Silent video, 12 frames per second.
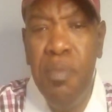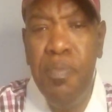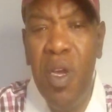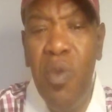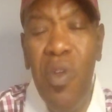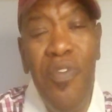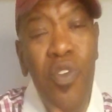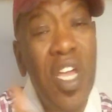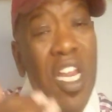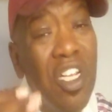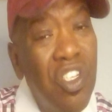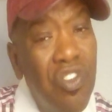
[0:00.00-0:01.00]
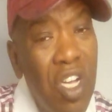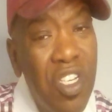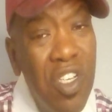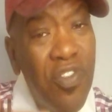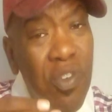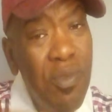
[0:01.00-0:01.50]
But if you get
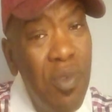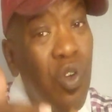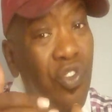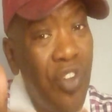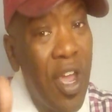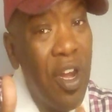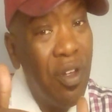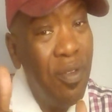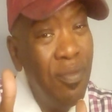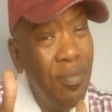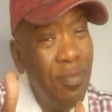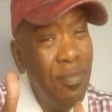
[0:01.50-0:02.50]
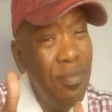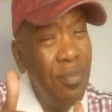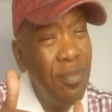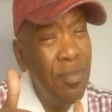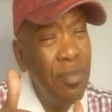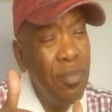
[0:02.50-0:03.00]
instructions from your creator
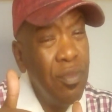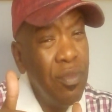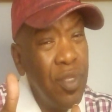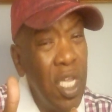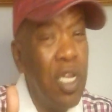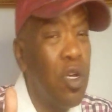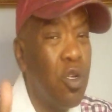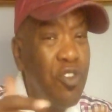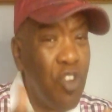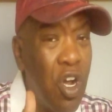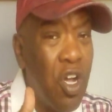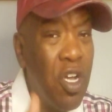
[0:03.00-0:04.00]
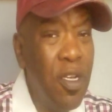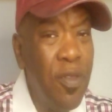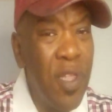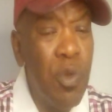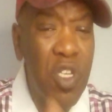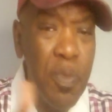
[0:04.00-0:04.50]
and it goes
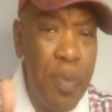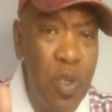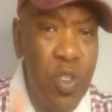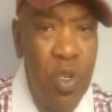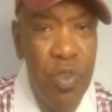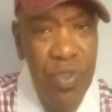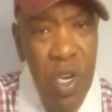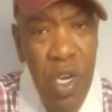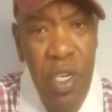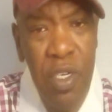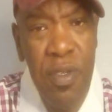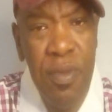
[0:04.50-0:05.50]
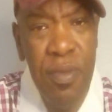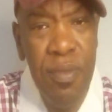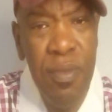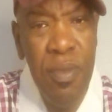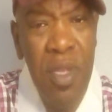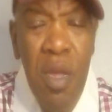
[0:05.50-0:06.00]
wrong, then it's supposed to go wrong.
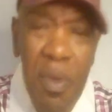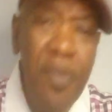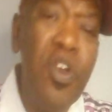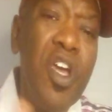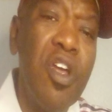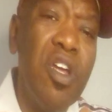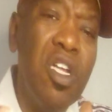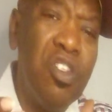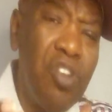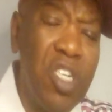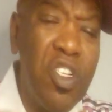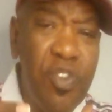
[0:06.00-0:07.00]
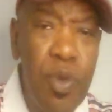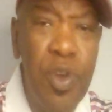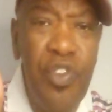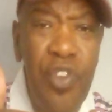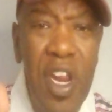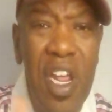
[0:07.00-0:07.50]
But if you get instructions from
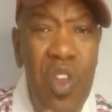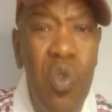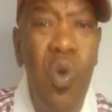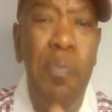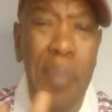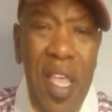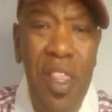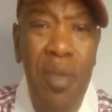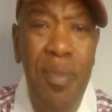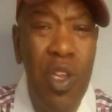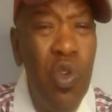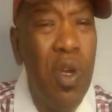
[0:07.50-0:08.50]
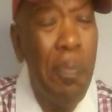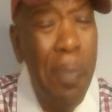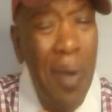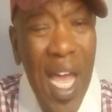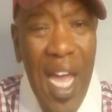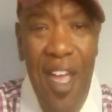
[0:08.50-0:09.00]
your creator and you obey them and you
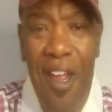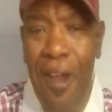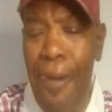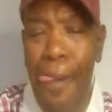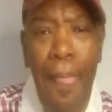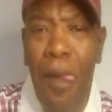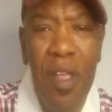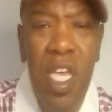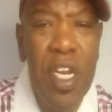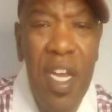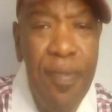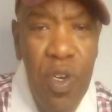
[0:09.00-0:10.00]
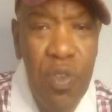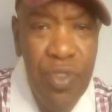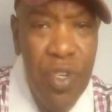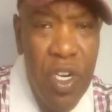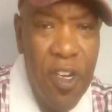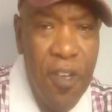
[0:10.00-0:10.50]
comply, it'll never go
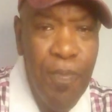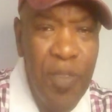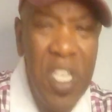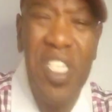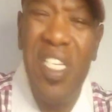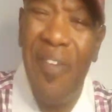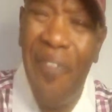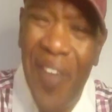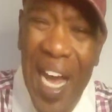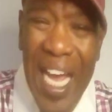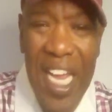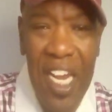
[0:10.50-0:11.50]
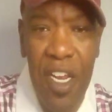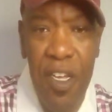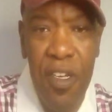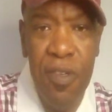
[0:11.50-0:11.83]
wrong. It's divine.